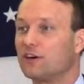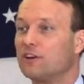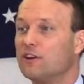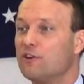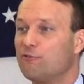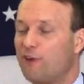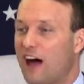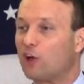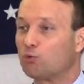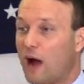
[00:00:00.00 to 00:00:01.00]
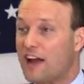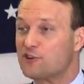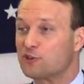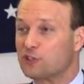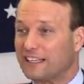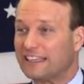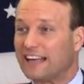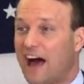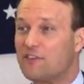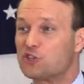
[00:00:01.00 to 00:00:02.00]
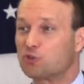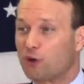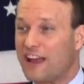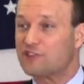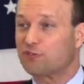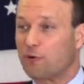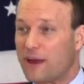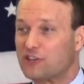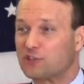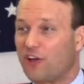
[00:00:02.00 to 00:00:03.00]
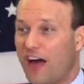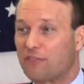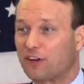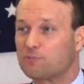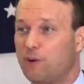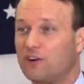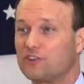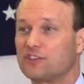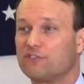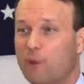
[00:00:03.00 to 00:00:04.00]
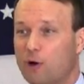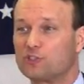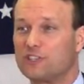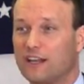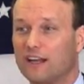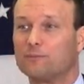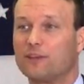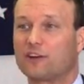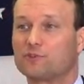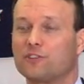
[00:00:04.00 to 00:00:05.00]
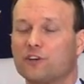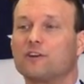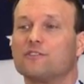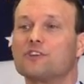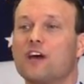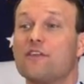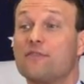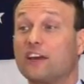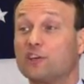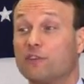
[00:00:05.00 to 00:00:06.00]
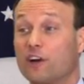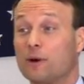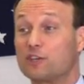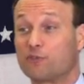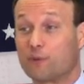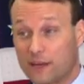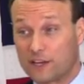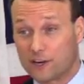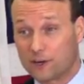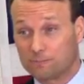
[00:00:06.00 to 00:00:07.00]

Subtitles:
to follow Rodger's lead on this transformational ethics policy of posting income tax returns. Thank you very much for being